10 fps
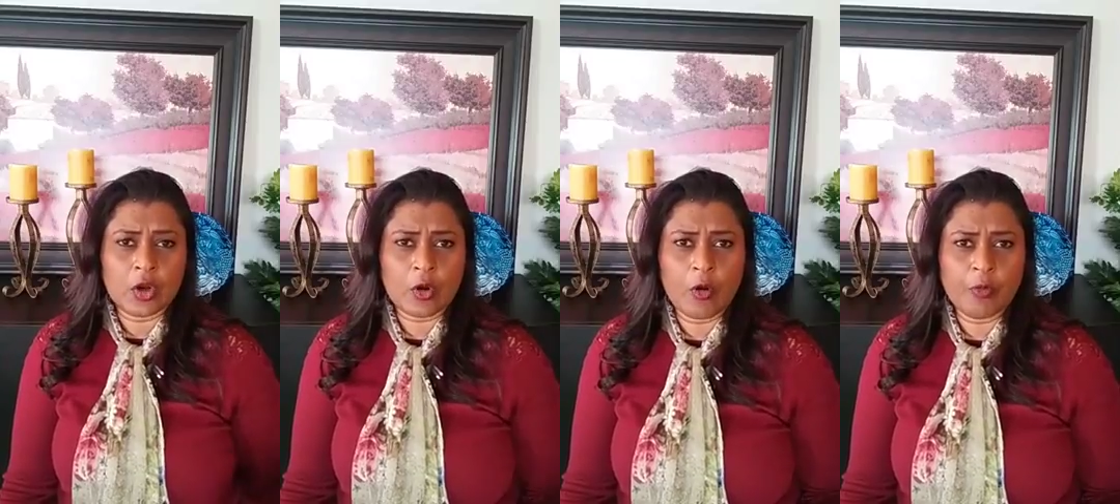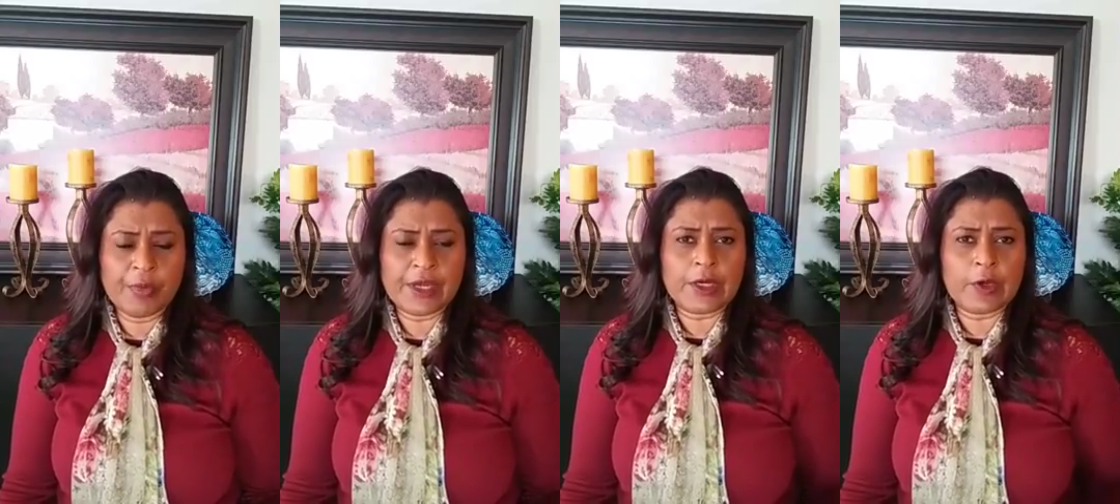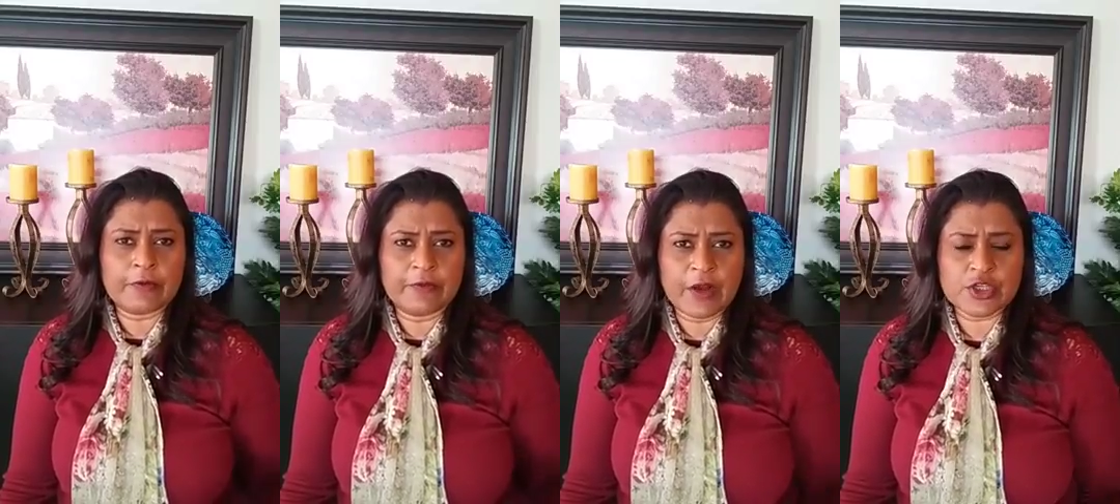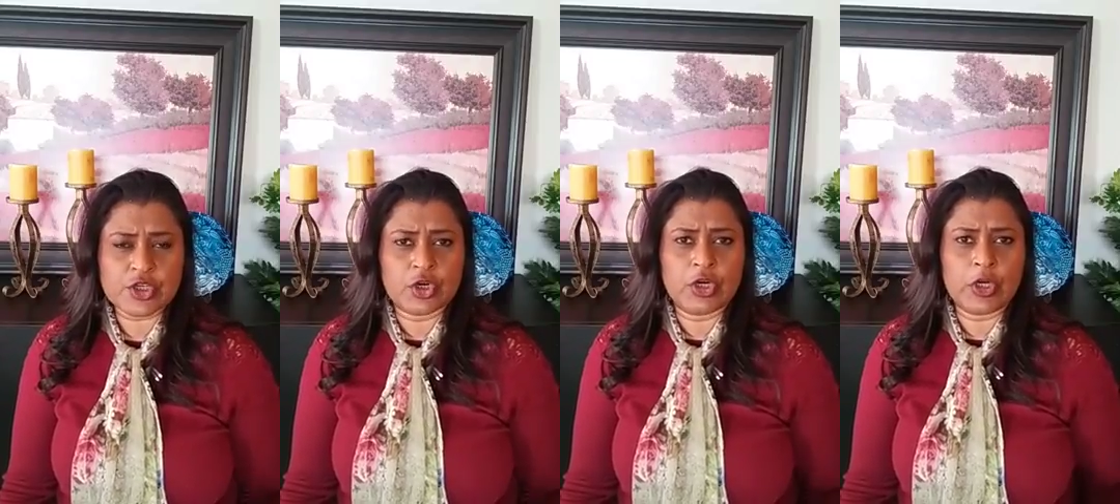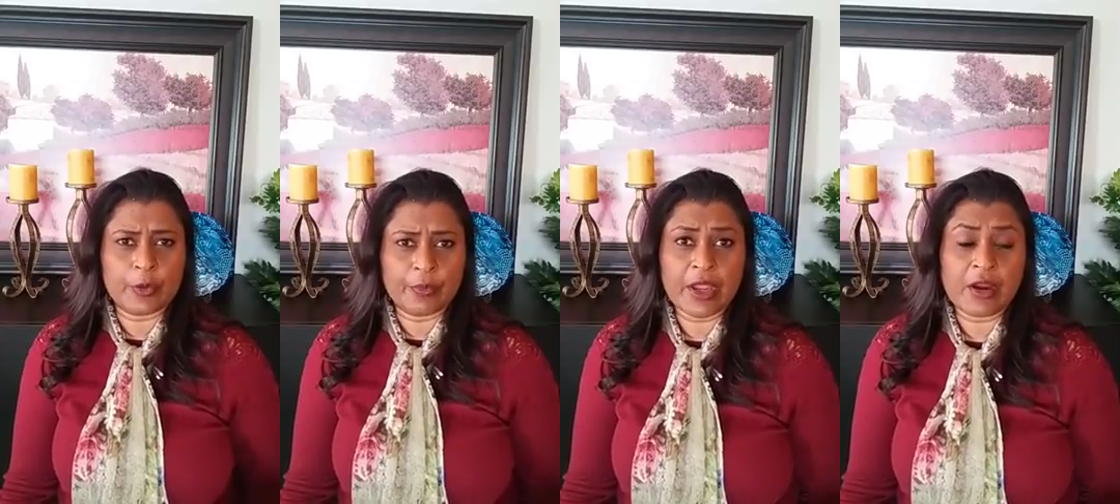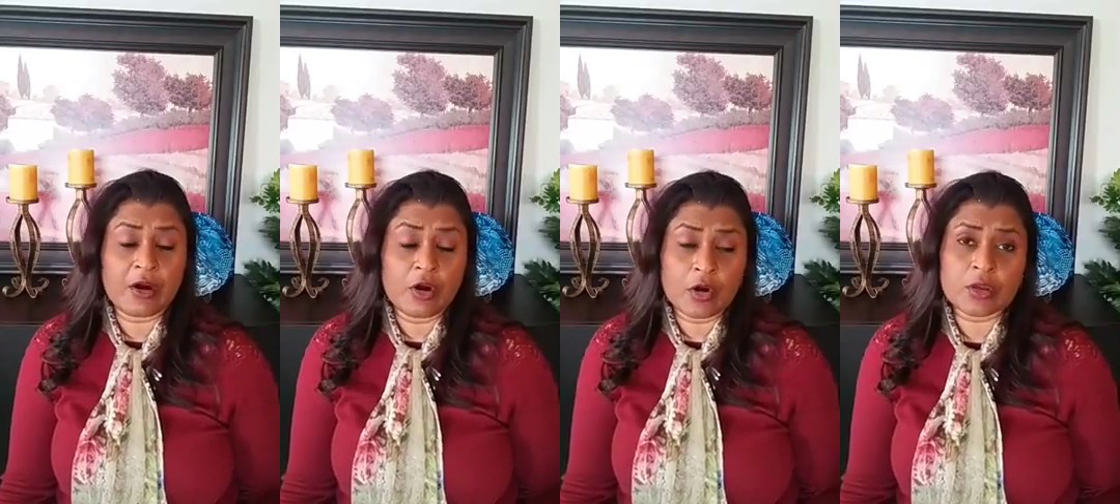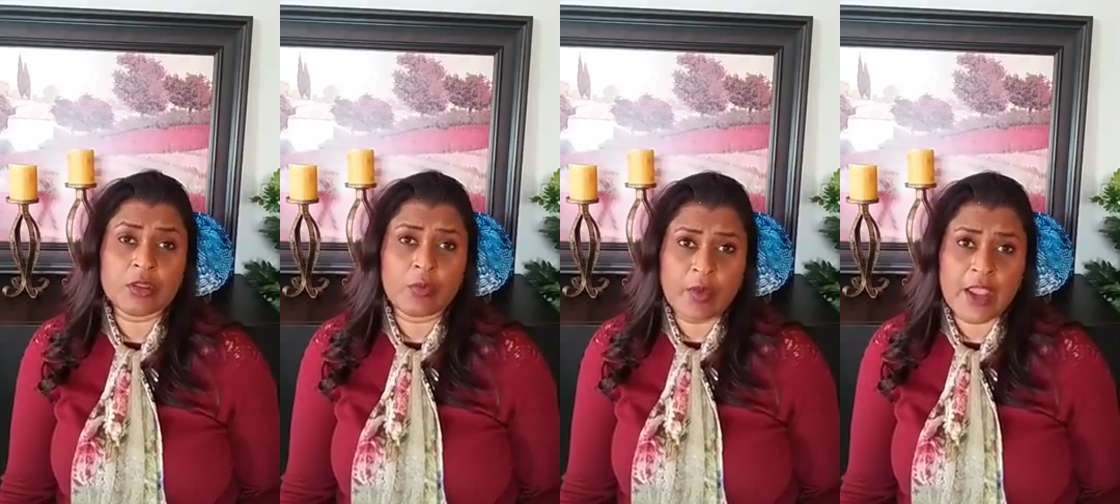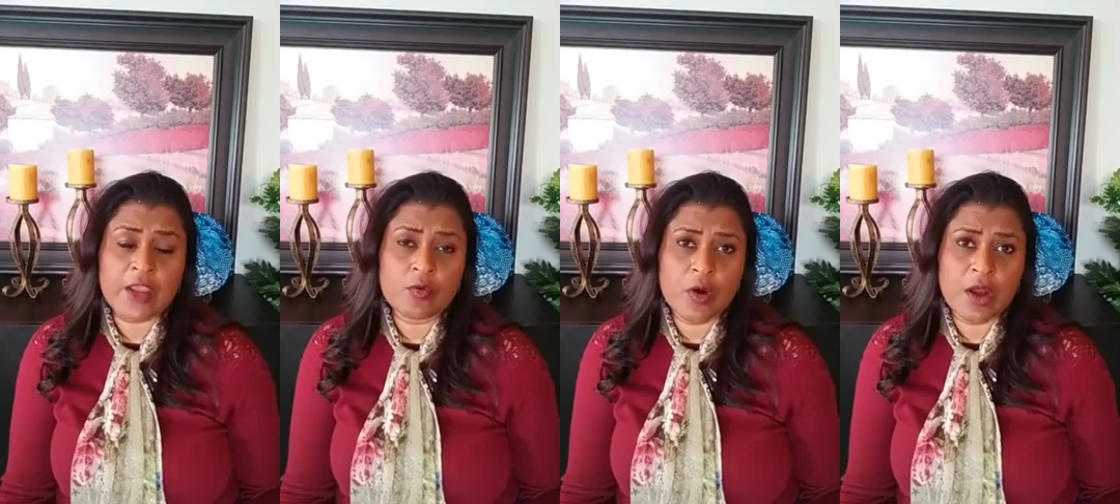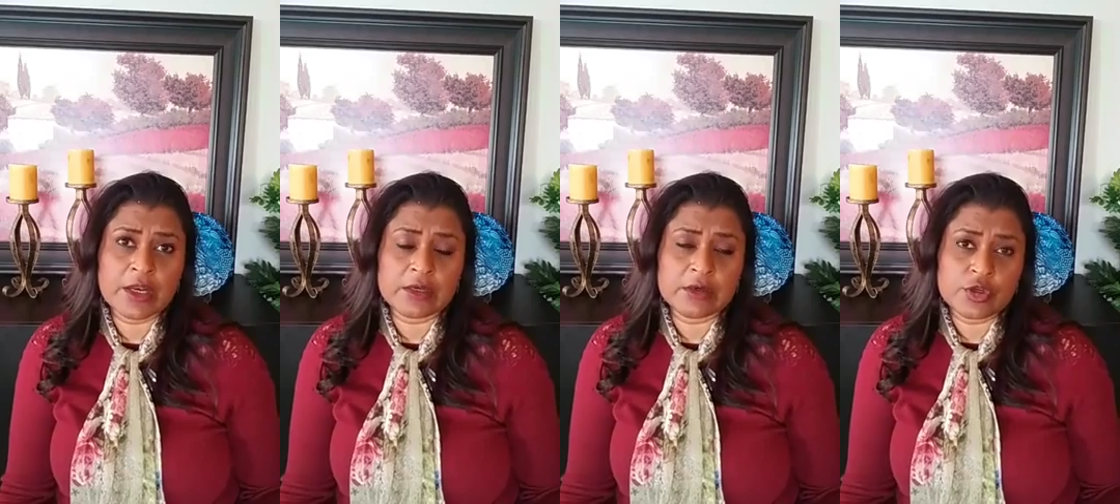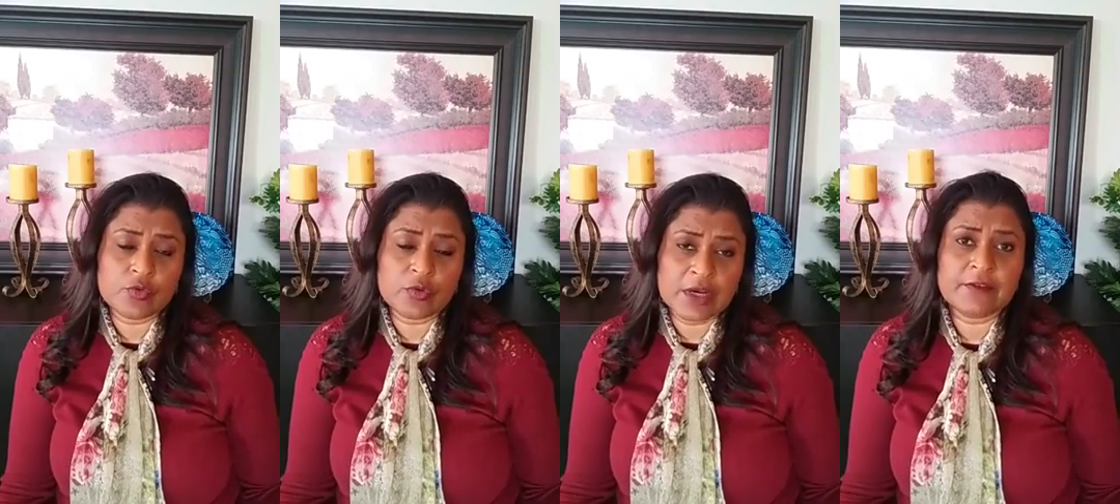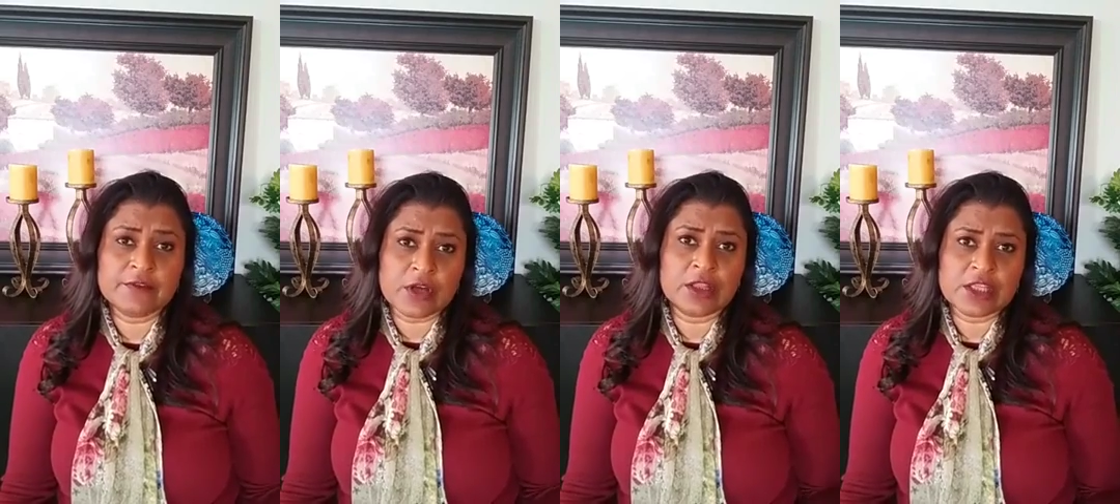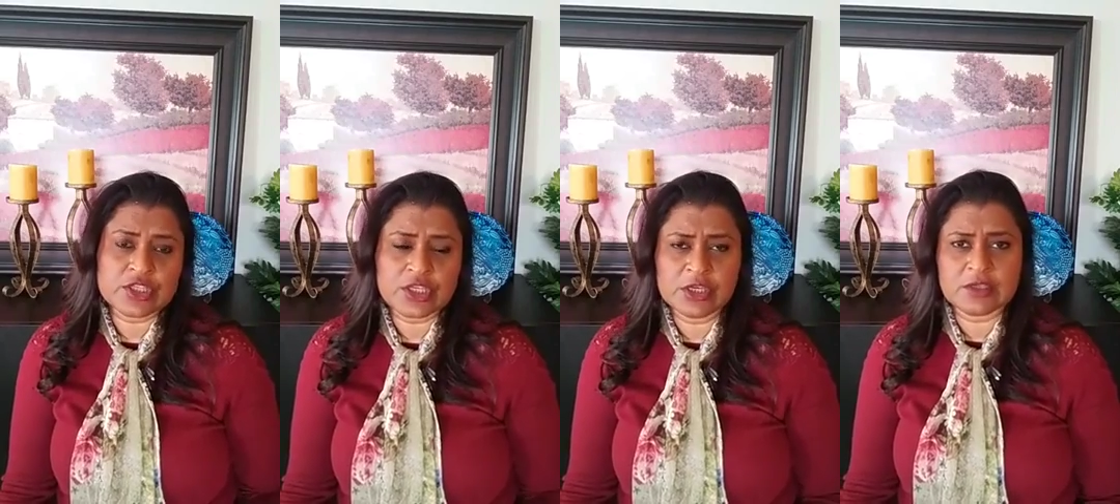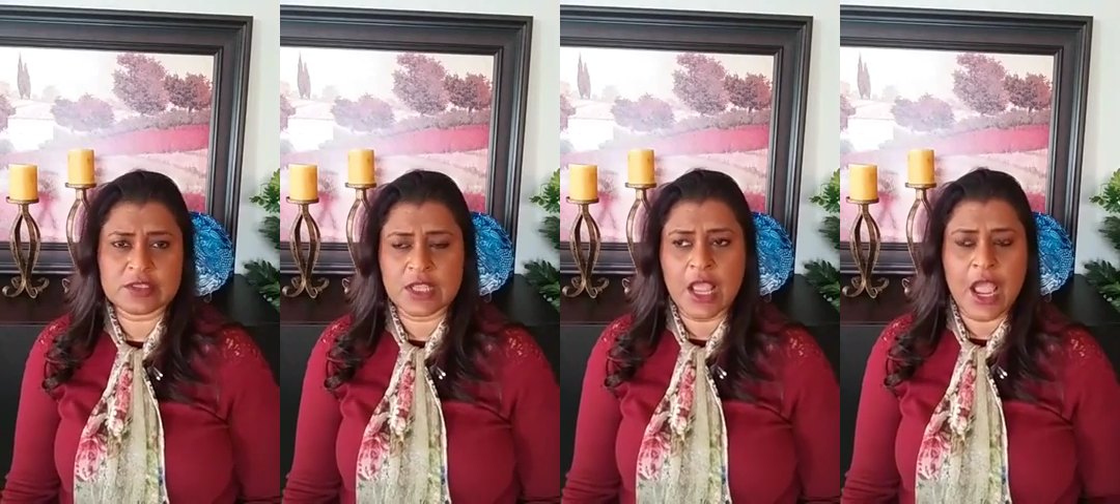open, look functional, look bigger, look the way you lived all these years.